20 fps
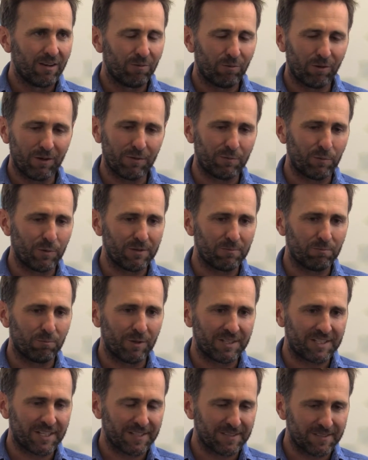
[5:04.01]
If
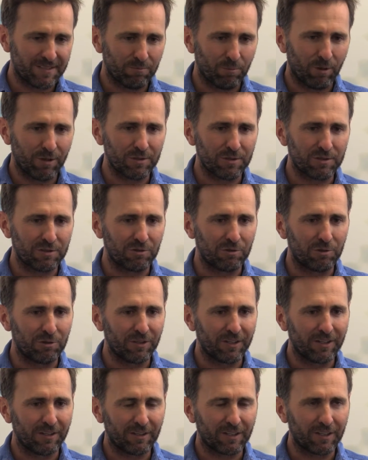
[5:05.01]
we tested one soil
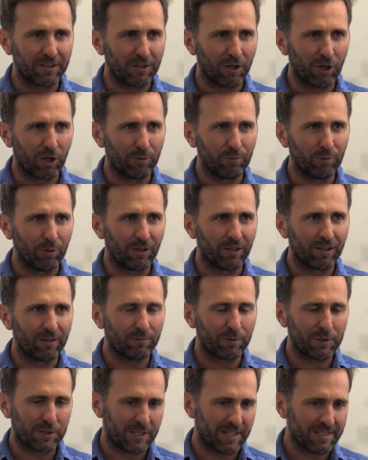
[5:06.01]
there at Condobolin, and
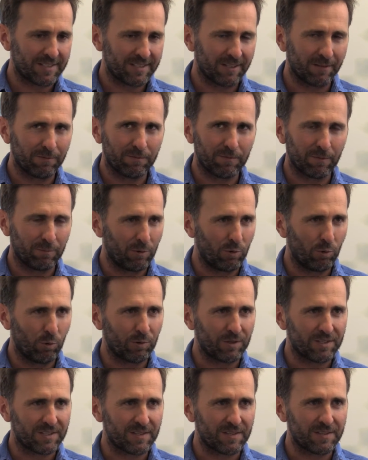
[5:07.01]
if we tested from 0
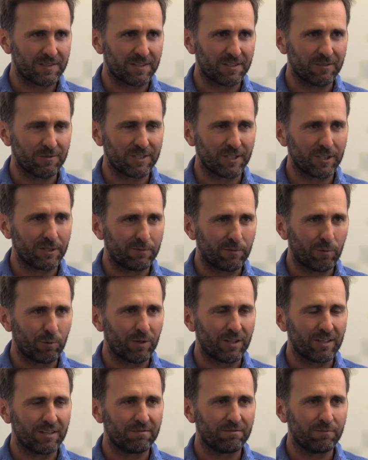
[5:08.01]
to 60, there was only
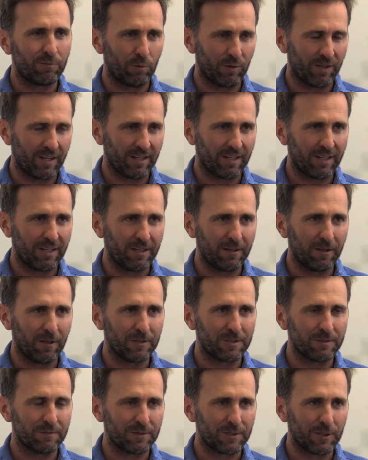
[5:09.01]
48
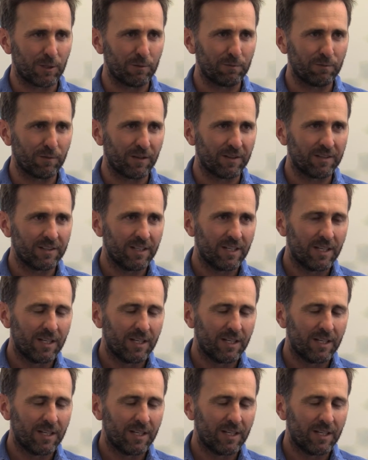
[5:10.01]
kilos of sulphur.